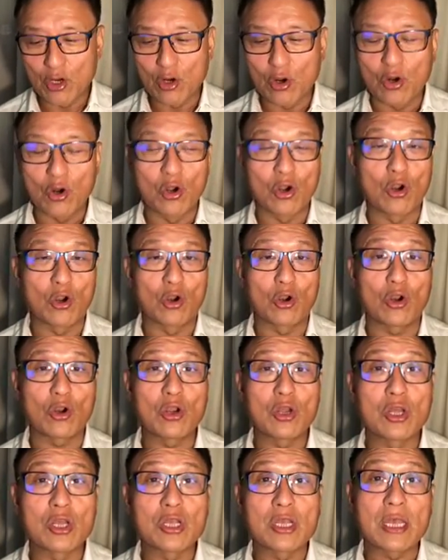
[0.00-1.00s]

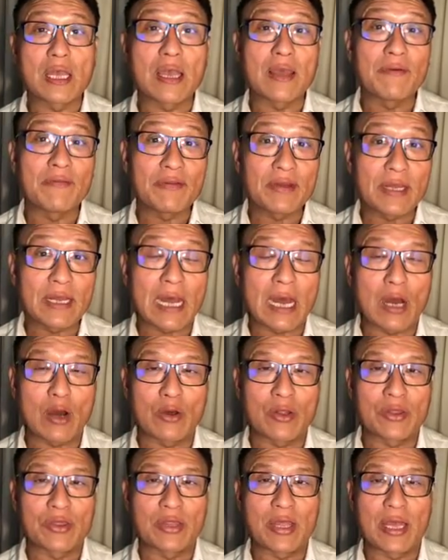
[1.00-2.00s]
or every now
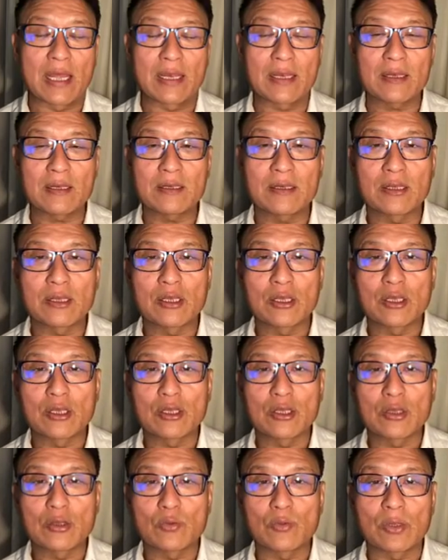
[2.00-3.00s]
and then
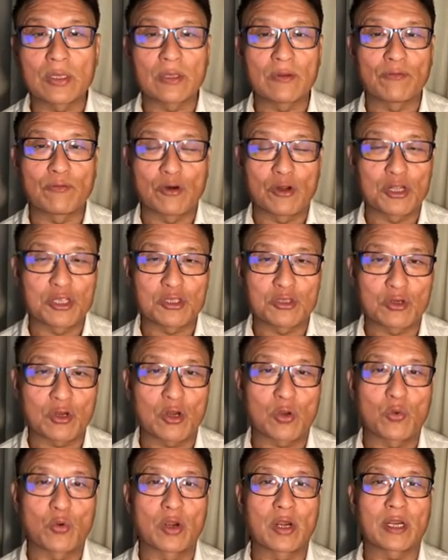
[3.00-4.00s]
when the phone is
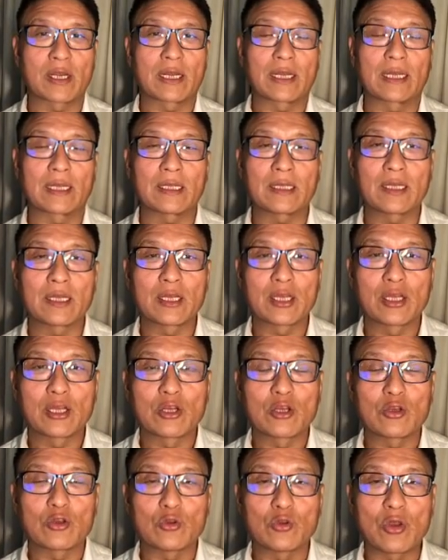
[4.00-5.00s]
not working
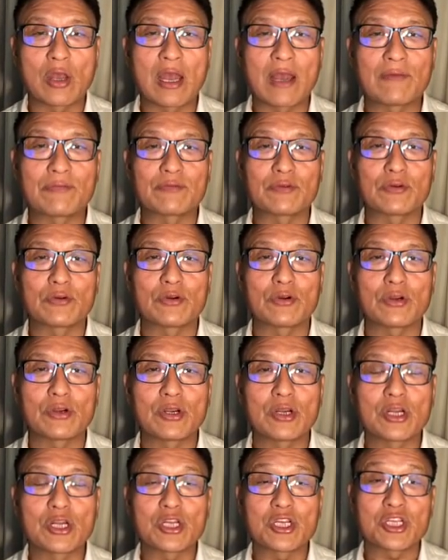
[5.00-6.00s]
you have
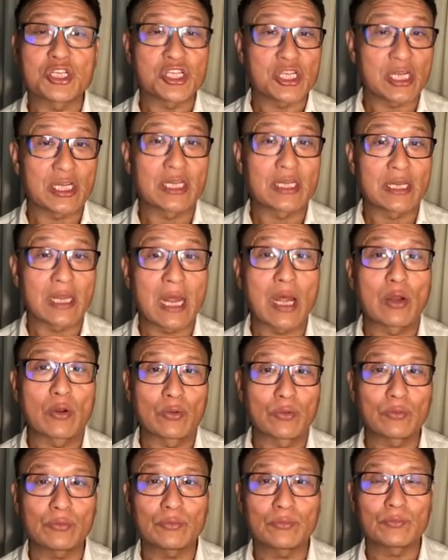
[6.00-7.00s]
to shut it
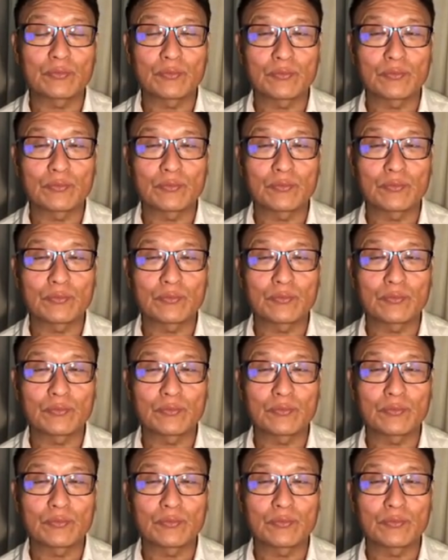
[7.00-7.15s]
down